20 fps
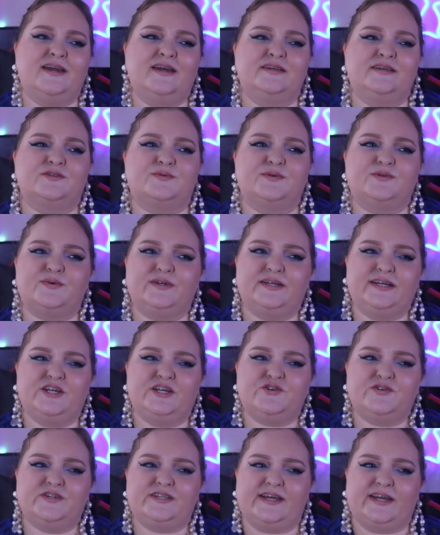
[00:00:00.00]
This was really
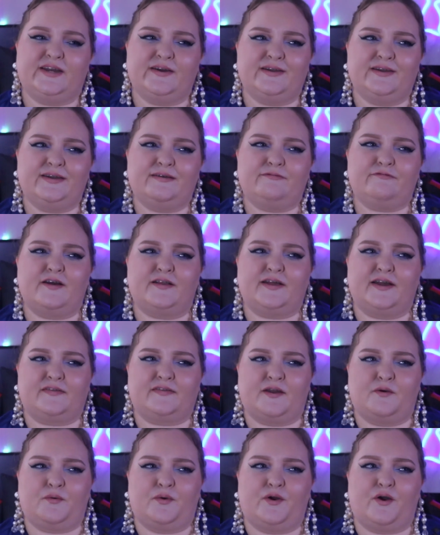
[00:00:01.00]
interesting. It felt like
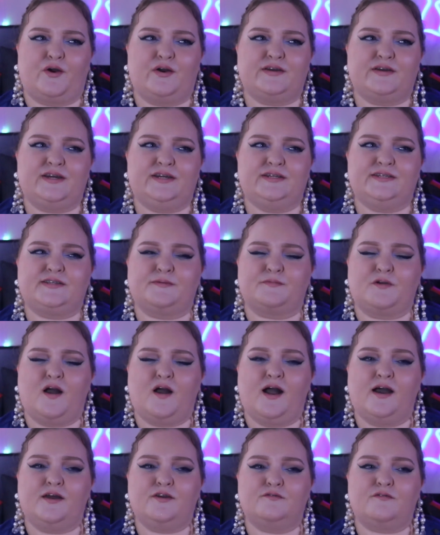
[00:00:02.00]
they were in some
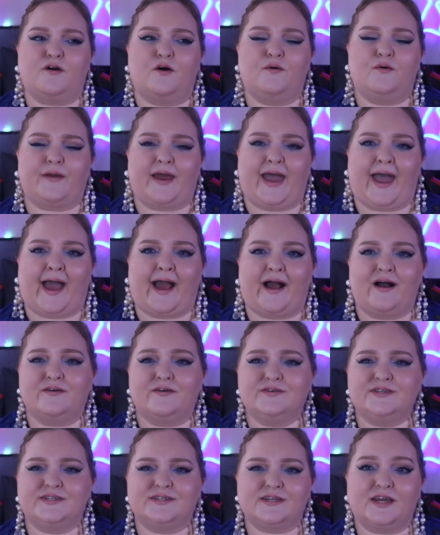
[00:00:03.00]
kind of old
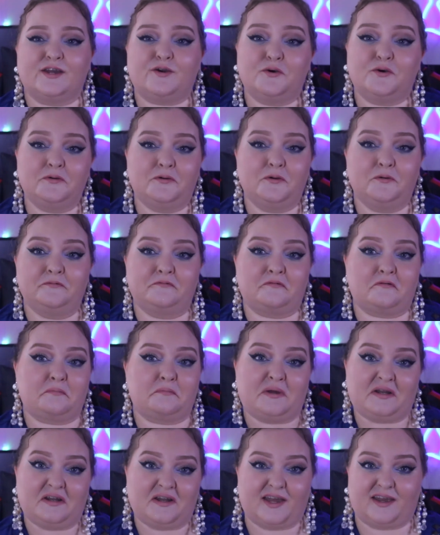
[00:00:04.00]
house. It could have
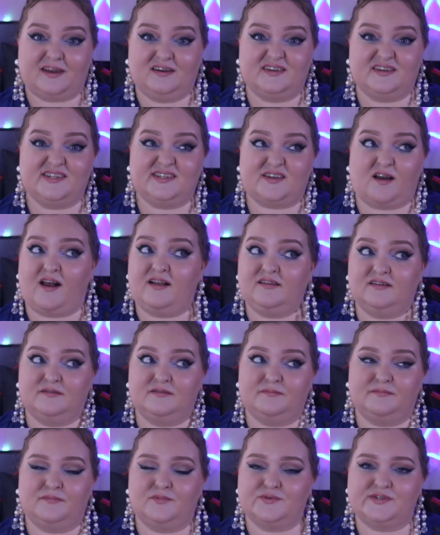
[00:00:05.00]
been like an
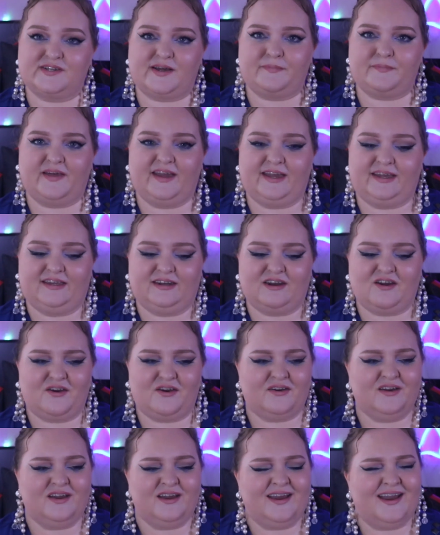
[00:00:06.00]
asylum or something, you know.
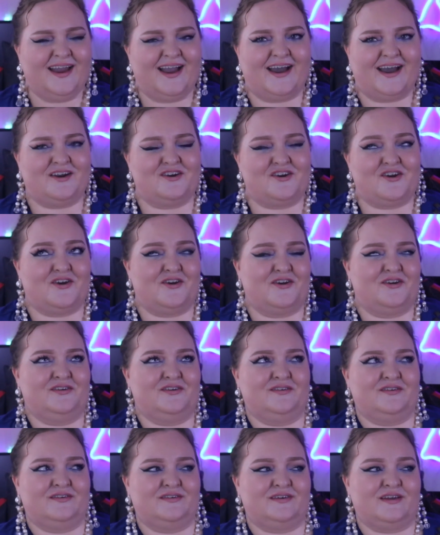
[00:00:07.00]
I don't know
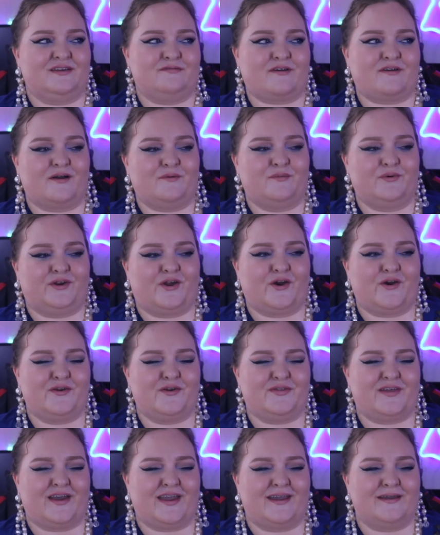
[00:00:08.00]
if I would go
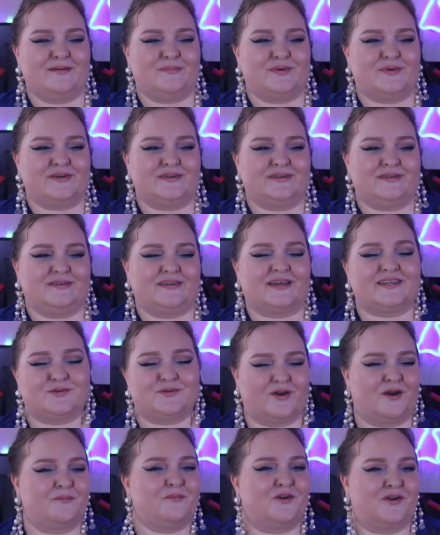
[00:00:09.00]
there, but that's
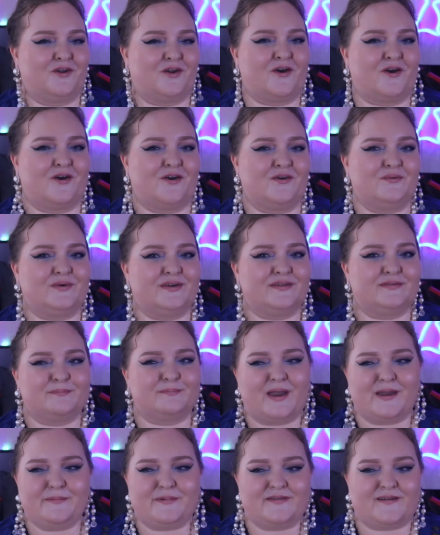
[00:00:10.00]
what I'm gonna go with.
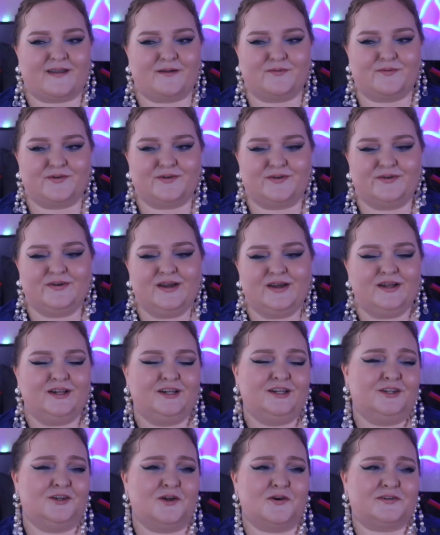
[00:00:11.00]
Maybe they were
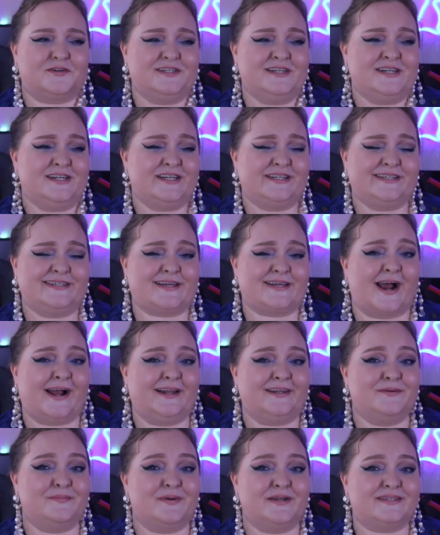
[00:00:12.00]
locked in an
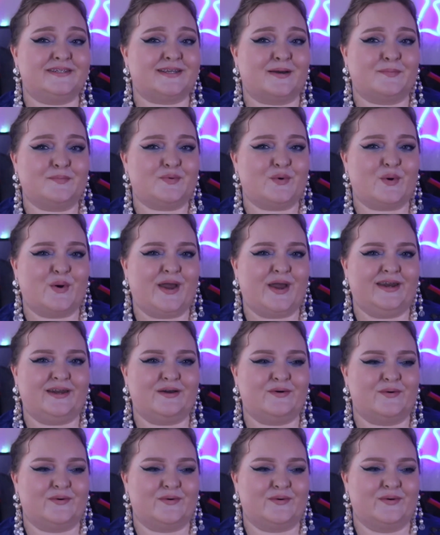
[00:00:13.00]
asylum at some point,
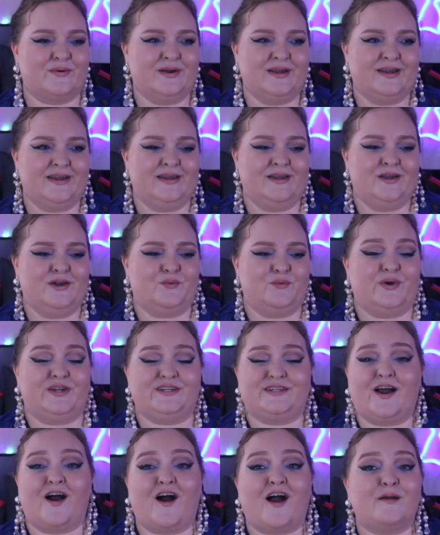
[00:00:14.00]
or when
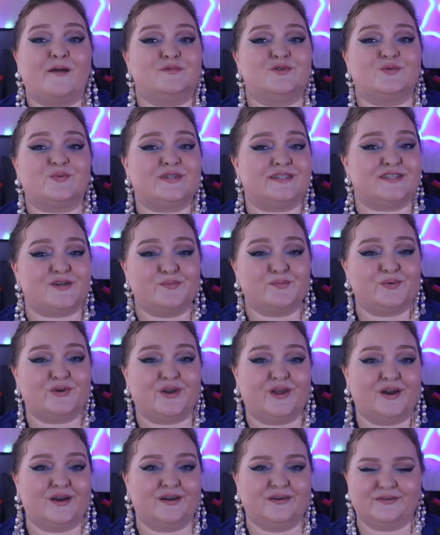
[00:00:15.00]
times were
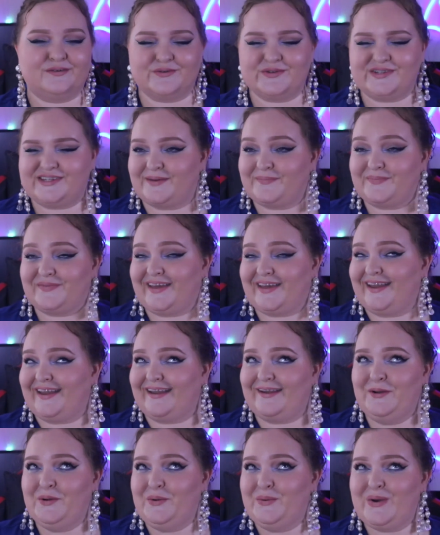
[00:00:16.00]
simpler or
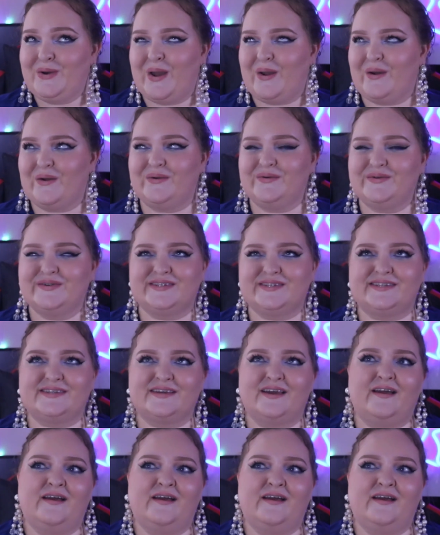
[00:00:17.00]
something, who knows.